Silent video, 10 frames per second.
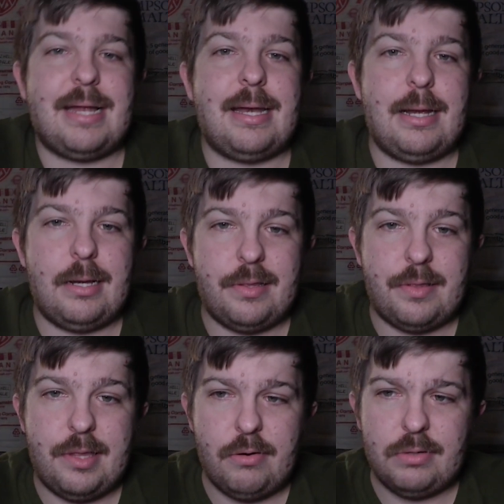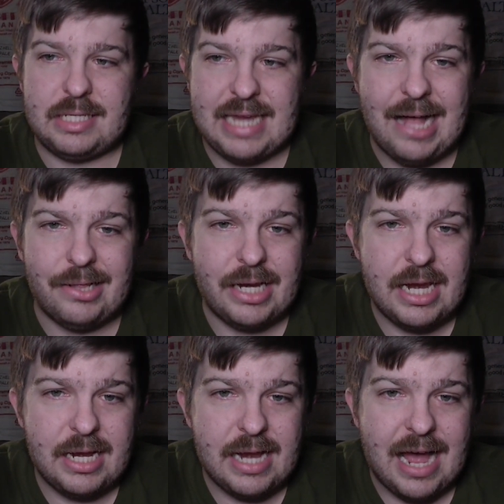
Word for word: that there's talent in